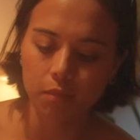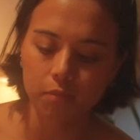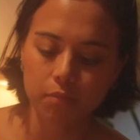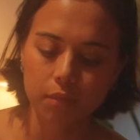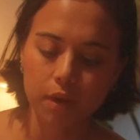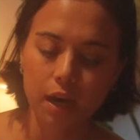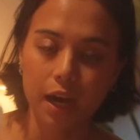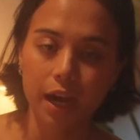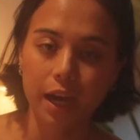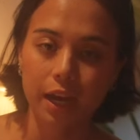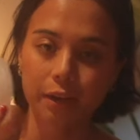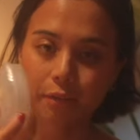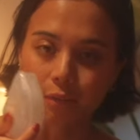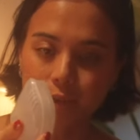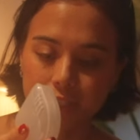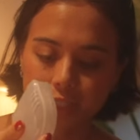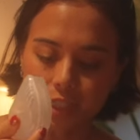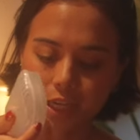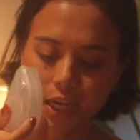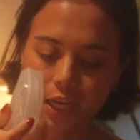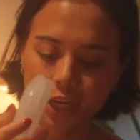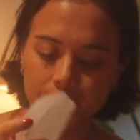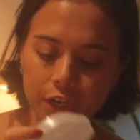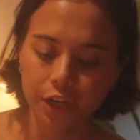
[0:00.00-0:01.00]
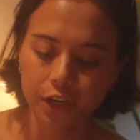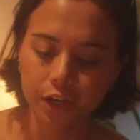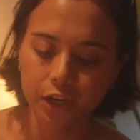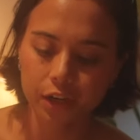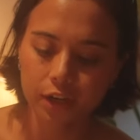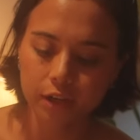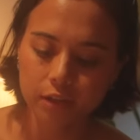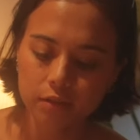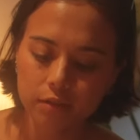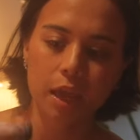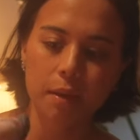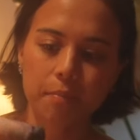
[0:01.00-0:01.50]
my
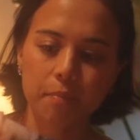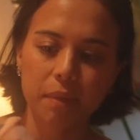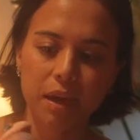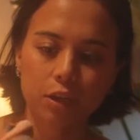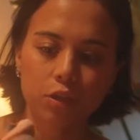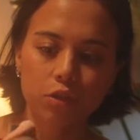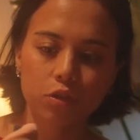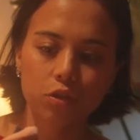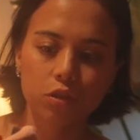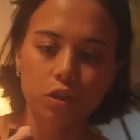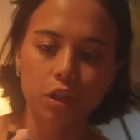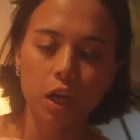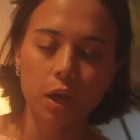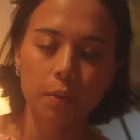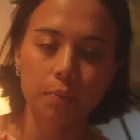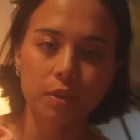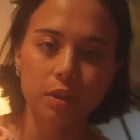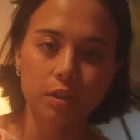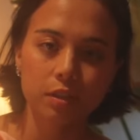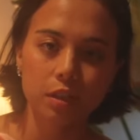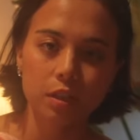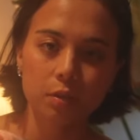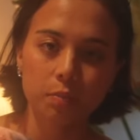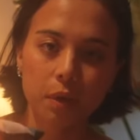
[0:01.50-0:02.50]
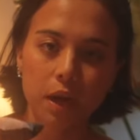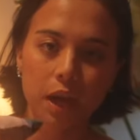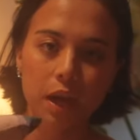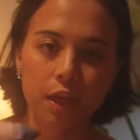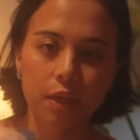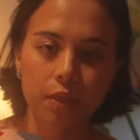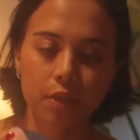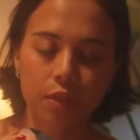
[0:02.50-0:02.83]
retainer, a menstrual cup. This is by